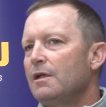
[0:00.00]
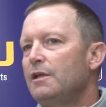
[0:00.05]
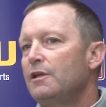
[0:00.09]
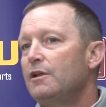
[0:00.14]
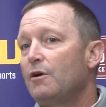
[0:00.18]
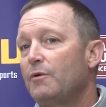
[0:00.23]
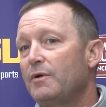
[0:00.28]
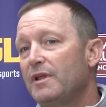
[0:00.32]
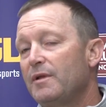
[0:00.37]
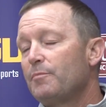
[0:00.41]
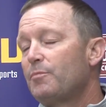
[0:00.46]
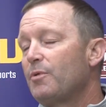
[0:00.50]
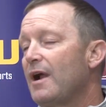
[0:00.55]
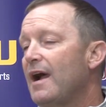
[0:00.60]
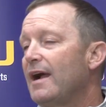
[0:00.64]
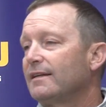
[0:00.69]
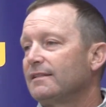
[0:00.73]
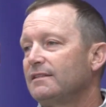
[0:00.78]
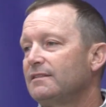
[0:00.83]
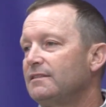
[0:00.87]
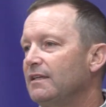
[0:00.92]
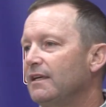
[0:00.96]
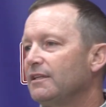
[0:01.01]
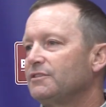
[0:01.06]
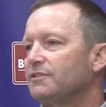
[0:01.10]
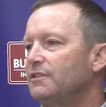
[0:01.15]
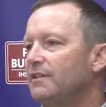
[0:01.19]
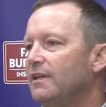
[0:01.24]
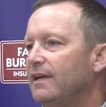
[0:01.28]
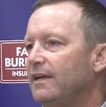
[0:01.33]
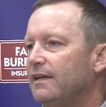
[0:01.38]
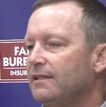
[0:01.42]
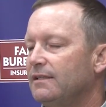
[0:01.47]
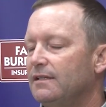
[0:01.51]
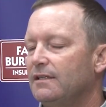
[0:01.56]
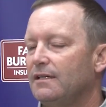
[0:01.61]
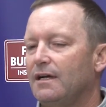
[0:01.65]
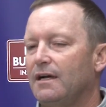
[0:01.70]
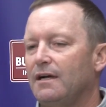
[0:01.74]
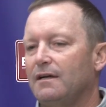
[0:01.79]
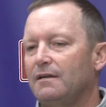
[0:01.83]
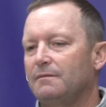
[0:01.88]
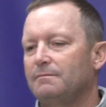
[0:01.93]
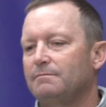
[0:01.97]
You know, we didn't practice yesterday.
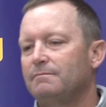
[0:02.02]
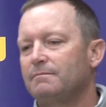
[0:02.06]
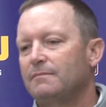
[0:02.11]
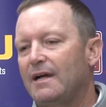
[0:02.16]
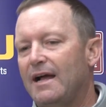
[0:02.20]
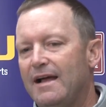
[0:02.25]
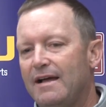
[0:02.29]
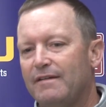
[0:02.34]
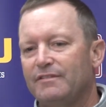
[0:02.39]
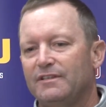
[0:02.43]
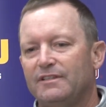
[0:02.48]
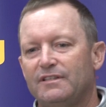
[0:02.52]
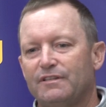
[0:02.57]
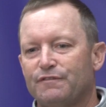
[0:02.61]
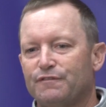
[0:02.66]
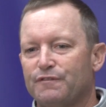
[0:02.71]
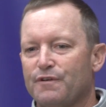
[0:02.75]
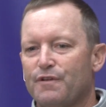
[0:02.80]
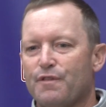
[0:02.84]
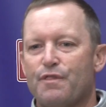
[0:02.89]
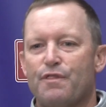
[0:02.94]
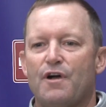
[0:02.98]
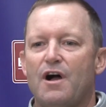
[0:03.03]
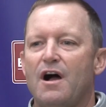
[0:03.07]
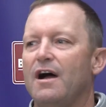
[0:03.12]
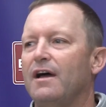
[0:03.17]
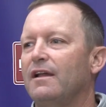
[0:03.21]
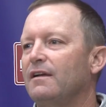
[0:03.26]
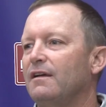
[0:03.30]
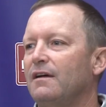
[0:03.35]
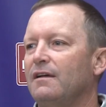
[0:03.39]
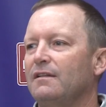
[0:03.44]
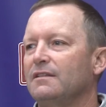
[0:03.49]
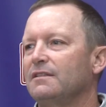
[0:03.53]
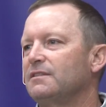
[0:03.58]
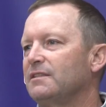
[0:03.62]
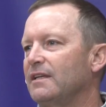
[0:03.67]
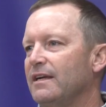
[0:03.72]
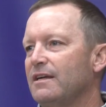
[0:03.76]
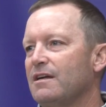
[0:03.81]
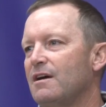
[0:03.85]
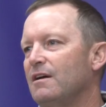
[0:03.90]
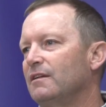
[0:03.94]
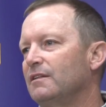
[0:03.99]
I have a different thought on the
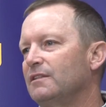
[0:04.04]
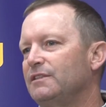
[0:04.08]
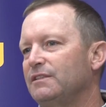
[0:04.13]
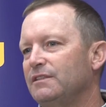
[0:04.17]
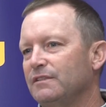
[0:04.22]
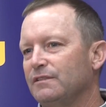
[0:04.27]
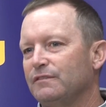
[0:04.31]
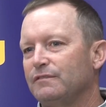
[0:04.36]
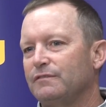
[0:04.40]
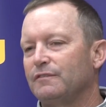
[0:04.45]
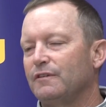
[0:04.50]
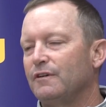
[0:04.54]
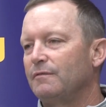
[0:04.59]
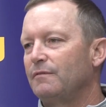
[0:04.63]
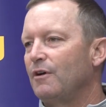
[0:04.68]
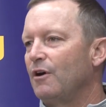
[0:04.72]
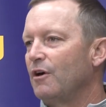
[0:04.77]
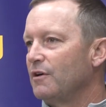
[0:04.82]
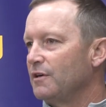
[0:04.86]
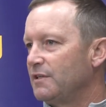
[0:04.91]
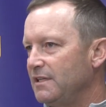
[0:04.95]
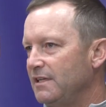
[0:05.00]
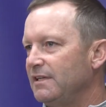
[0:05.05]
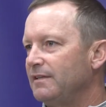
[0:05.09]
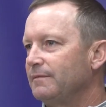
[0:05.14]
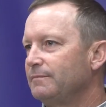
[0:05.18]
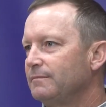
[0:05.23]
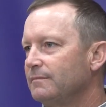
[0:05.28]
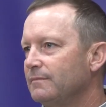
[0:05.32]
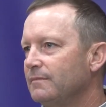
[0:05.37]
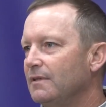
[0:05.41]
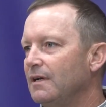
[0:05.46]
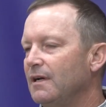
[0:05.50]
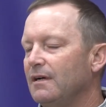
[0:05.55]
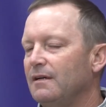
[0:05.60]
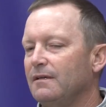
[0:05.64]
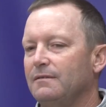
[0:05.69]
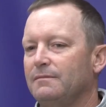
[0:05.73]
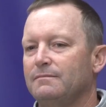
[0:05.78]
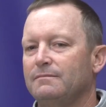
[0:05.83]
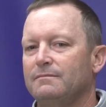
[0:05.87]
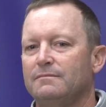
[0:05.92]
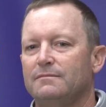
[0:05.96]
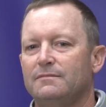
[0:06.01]
psychology of our team
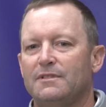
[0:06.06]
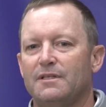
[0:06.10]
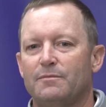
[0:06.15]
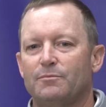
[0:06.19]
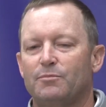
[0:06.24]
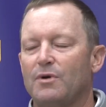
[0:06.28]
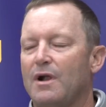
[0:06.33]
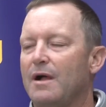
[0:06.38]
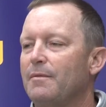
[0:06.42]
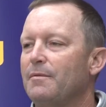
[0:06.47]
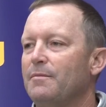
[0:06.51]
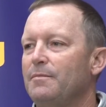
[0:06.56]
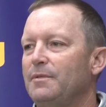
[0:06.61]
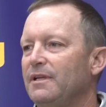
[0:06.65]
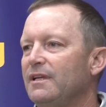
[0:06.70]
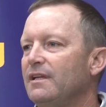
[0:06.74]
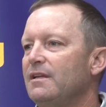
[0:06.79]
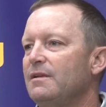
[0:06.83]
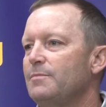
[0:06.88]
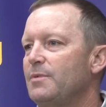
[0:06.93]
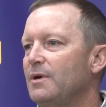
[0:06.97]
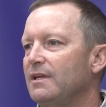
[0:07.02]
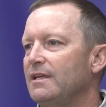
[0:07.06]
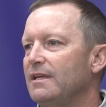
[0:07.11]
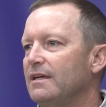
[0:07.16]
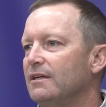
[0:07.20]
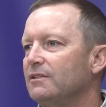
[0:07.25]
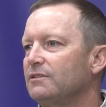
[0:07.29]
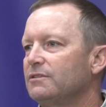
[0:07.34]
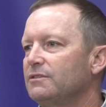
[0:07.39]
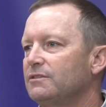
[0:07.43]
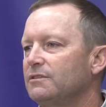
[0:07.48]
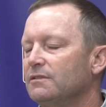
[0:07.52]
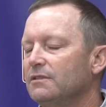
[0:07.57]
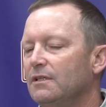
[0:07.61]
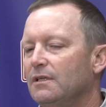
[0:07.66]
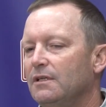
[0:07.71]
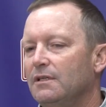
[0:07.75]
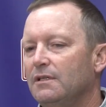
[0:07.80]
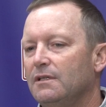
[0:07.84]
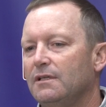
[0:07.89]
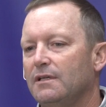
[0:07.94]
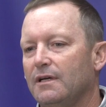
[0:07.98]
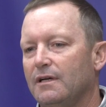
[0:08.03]
than probably anybody else
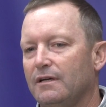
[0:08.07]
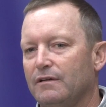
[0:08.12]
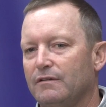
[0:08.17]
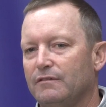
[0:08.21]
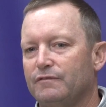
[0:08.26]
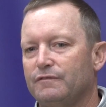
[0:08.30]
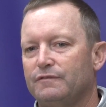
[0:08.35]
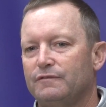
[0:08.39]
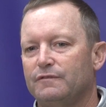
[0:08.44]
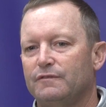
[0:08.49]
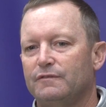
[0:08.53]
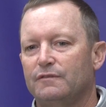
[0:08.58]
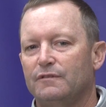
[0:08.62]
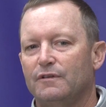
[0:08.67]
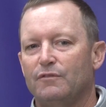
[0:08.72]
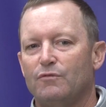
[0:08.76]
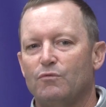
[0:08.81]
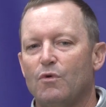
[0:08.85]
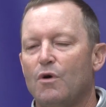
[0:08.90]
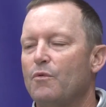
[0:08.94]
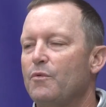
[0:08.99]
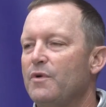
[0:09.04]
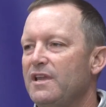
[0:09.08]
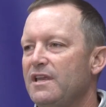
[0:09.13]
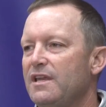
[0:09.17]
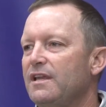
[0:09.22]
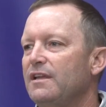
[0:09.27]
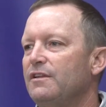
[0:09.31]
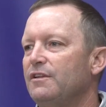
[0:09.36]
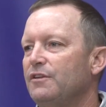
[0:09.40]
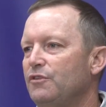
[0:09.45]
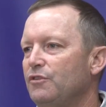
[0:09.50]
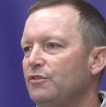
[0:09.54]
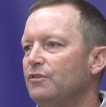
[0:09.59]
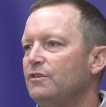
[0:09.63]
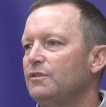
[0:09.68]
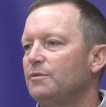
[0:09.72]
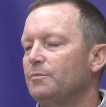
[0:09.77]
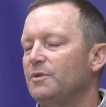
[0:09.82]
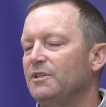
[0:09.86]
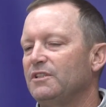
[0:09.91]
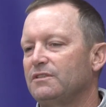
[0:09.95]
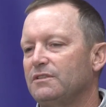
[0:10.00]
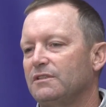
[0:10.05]
of what we need to do to
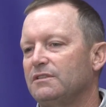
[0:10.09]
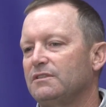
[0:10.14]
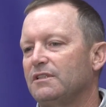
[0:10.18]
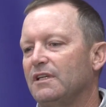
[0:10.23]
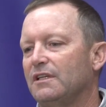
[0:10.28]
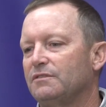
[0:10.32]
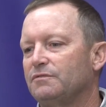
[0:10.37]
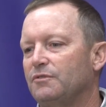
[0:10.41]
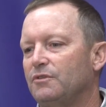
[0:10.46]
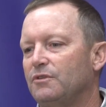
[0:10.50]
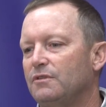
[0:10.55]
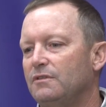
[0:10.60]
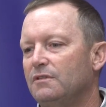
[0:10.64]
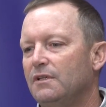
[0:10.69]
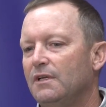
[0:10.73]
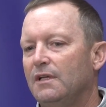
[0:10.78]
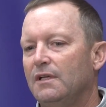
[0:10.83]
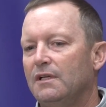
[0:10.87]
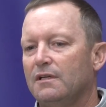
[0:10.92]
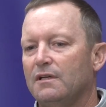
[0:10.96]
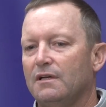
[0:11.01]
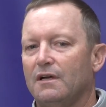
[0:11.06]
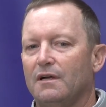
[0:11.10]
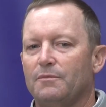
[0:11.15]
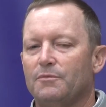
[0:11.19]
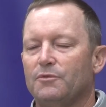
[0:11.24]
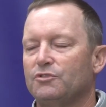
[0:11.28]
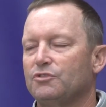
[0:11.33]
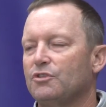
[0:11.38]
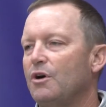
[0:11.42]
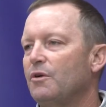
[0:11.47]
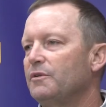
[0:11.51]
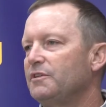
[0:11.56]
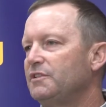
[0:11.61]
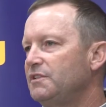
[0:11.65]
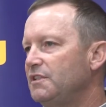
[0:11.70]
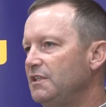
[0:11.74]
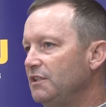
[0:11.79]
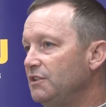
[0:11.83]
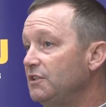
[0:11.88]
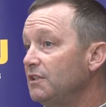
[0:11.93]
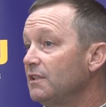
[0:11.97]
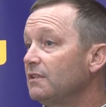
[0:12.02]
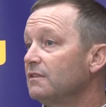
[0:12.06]
be successful. There's always
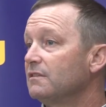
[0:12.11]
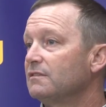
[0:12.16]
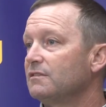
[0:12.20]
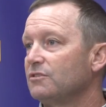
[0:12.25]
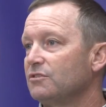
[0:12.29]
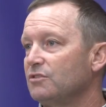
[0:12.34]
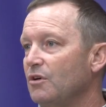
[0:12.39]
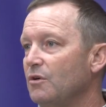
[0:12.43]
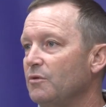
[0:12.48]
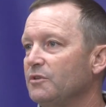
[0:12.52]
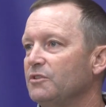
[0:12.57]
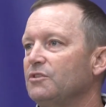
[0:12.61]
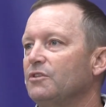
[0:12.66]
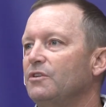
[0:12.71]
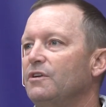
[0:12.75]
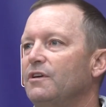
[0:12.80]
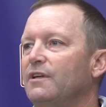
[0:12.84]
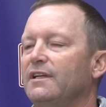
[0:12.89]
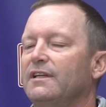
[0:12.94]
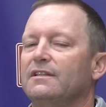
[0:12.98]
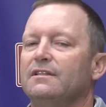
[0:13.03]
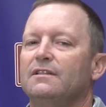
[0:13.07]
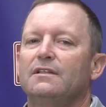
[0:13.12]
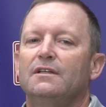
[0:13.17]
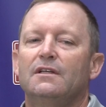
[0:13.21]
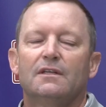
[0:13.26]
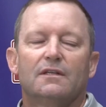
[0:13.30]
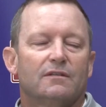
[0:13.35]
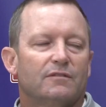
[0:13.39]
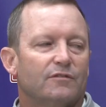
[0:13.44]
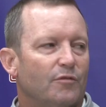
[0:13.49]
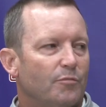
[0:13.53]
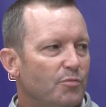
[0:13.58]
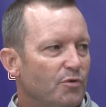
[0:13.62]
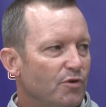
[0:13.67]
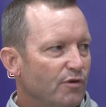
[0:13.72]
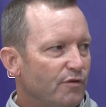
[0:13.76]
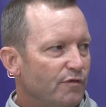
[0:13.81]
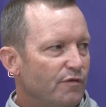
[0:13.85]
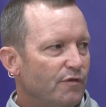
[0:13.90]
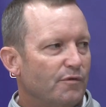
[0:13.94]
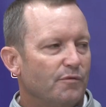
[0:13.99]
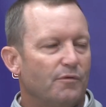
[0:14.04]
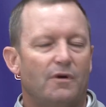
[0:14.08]
teaching. There's always learning. We have a
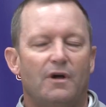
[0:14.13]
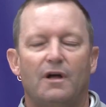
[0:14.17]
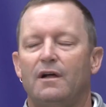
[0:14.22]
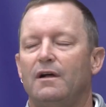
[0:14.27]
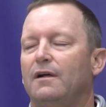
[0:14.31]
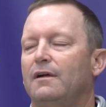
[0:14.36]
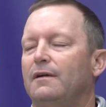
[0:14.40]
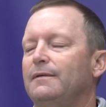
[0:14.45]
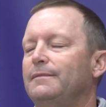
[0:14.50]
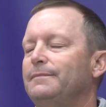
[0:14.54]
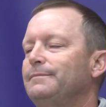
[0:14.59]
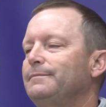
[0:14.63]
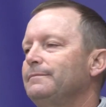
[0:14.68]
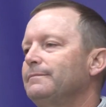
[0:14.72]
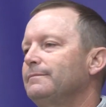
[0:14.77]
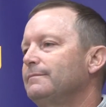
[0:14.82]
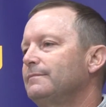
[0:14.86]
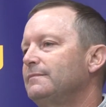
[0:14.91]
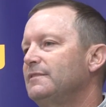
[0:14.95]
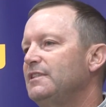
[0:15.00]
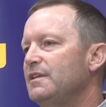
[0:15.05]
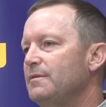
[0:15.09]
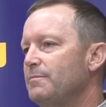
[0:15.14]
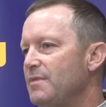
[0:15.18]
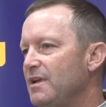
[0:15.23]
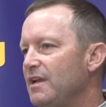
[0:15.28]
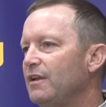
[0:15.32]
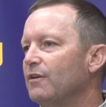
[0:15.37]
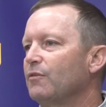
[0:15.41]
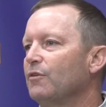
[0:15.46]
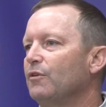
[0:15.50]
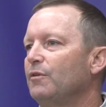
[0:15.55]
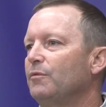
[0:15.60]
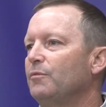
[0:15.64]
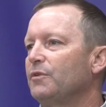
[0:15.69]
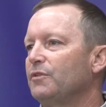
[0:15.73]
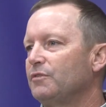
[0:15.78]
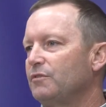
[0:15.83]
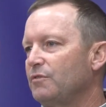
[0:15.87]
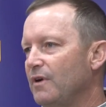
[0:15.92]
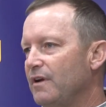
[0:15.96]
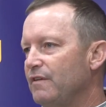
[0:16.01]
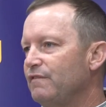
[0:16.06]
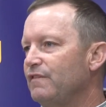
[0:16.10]
beautiful team meeting room
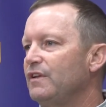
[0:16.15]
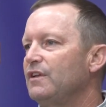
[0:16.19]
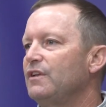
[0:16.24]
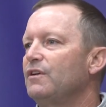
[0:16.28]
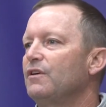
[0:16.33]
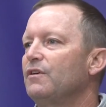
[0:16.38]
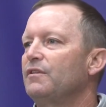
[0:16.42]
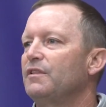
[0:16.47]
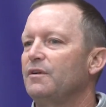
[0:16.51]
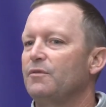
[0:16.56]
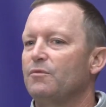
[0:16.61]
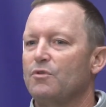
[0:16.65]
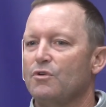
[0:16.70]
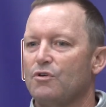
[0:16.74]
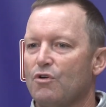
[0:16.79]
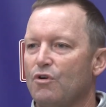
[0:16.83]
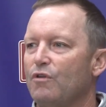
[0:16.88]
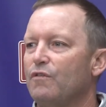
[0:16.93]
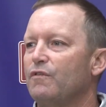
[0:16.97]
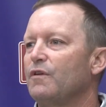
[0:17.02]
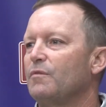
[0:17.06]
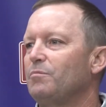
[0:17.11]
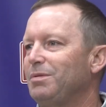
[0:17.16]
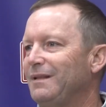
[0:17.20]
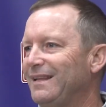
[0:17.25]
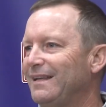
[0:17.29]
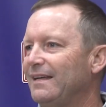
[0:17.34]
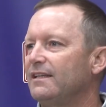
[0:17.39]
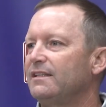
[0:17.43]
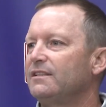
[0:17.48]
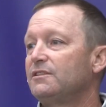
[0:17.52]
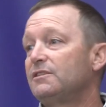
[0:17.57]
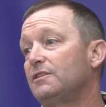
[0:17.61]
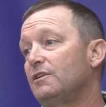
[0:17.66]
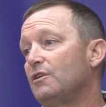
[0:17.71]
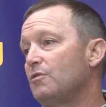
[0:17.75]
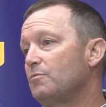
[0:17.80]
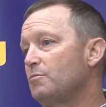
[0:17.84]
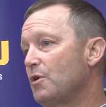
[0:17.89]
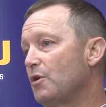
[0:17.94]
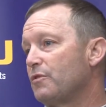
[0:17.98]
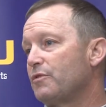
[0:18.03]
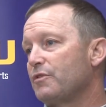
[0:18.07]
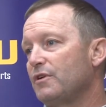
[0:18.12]
with great video that will go over plays, you know,
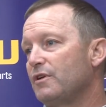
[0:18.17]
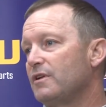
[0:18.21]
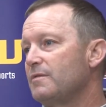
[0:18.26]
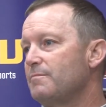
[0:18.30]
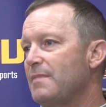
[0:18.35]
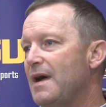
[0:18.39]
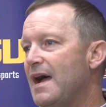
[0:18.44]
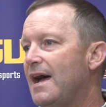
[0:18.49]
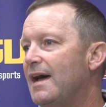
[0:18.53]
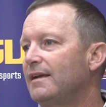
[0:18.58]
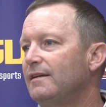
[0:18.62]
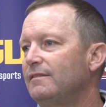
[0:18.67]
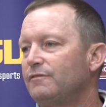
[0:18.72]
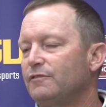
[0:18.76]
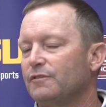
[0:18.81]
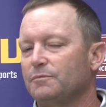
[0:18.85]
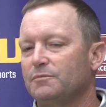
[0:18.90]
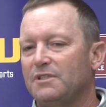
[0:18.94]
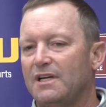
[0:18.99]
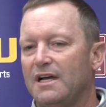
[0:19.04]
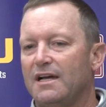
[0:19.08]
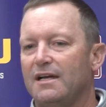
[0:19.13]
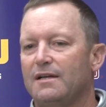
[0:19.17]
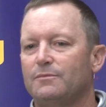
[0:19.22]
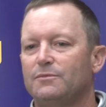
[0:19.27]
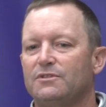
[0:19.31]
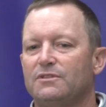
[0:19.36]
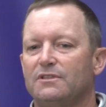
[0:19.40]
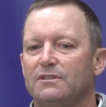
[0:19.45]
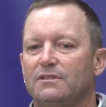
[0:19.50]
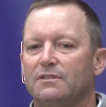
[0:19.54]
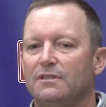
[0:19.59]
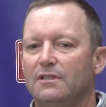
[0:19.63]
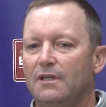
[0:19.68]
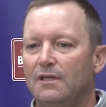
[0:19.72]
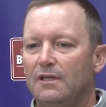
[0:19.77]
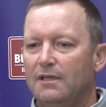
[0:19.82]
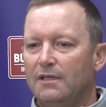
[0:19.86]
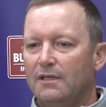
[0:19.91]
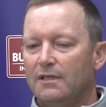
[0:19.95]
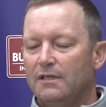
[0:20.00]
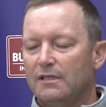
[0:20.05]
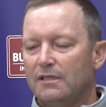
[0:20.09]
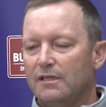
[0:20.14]
both good and bad from times that
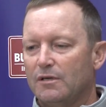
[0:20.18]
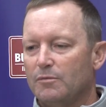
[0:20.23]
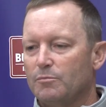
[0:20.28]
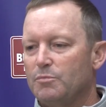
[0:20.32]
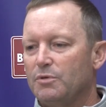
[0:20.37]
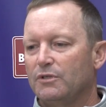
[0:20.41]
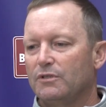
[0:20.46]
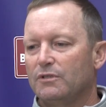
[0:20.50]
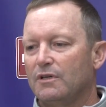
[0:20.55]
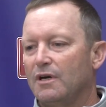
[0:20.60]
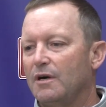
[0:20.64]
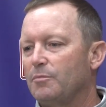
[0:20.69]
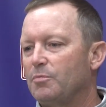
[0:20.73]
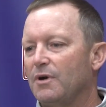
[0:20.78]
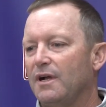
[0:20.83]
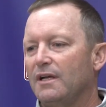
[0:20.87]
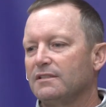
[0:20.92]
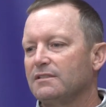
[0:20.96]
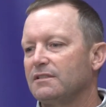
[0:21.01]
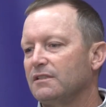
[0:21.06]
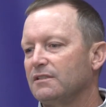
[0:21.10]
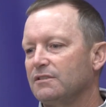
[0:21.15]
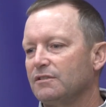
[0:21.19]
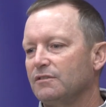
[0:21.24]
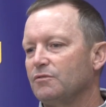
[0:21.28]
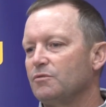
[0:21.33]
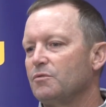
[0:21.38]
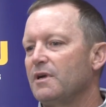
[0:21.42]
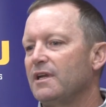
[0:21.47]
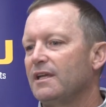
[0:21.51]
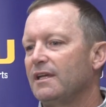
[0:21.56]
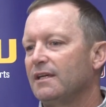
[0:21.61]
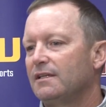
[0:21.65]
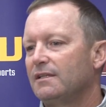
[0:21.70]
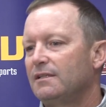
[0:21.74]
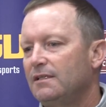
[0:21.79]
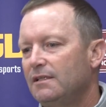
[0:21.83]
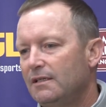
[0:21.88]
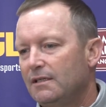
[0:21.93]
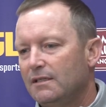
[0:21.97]
help build our process of winning.